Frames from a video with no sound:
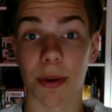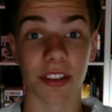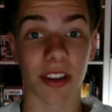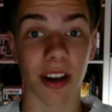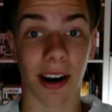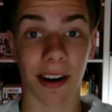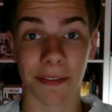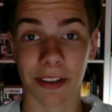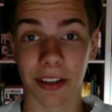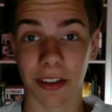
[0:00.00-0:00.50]

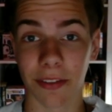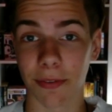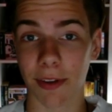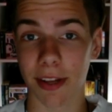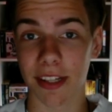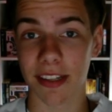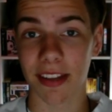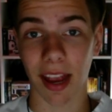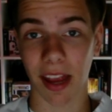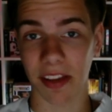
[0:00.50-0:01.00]
Davi is
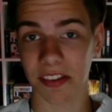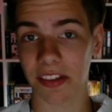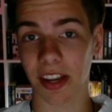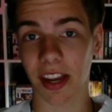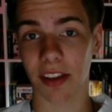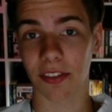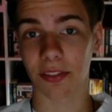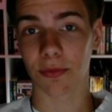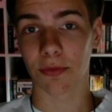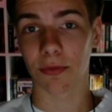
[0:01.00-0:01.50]
fantastic
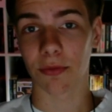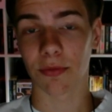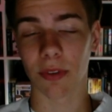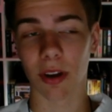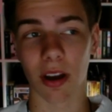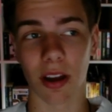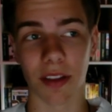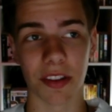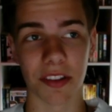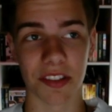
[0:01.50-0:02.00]
as
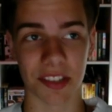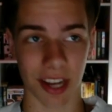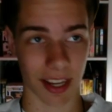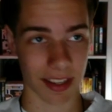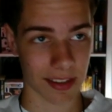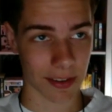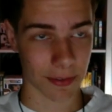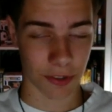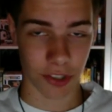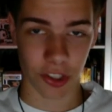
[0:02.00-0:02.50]

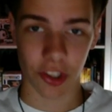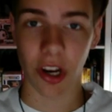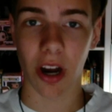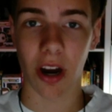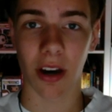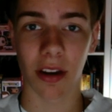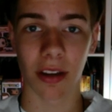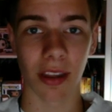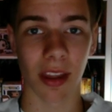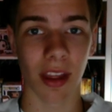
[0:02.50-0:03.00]
Detective
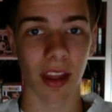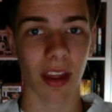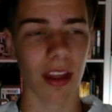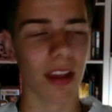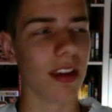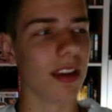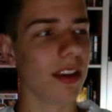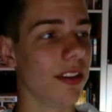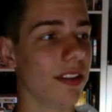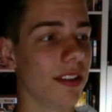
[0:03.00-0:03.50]
Sean.
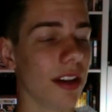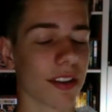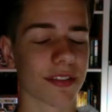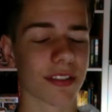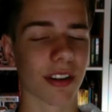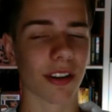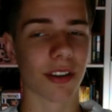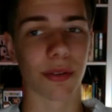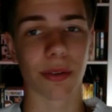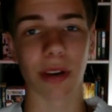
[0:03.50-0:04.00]
He does
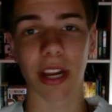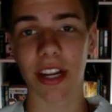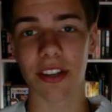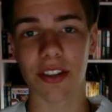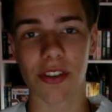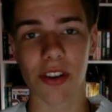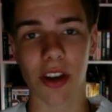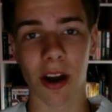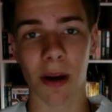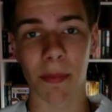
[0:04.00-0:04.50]
a great
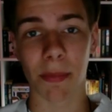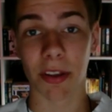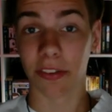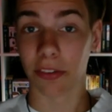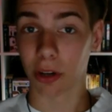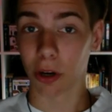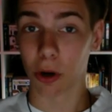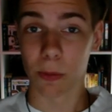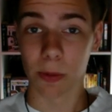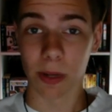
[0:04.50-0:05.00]
job. His
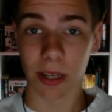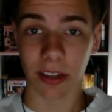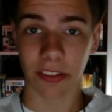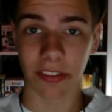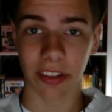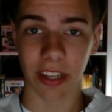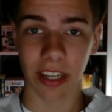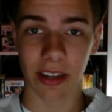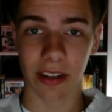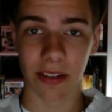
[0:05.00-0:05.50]
opening
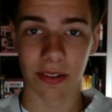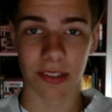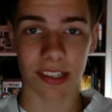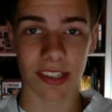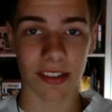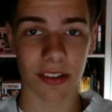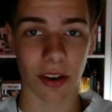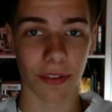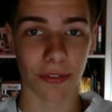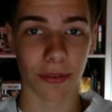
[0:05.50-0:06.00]
sequence
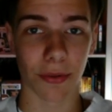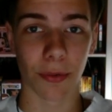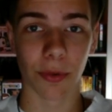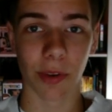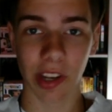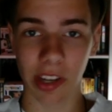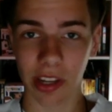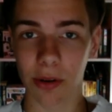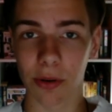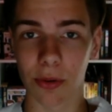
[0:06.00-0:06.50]
is also
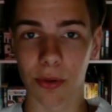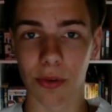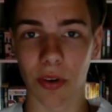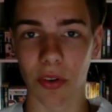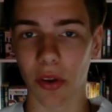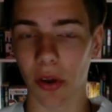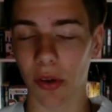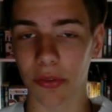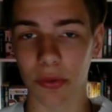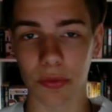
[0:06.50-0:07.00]
really cool
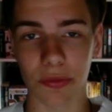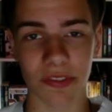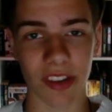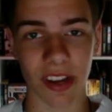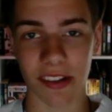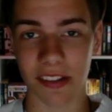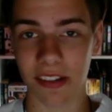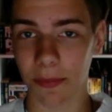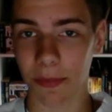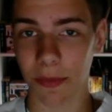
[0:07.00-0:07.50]
and also
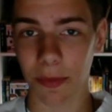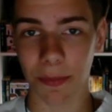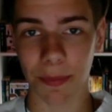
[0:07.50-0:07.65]
sets up the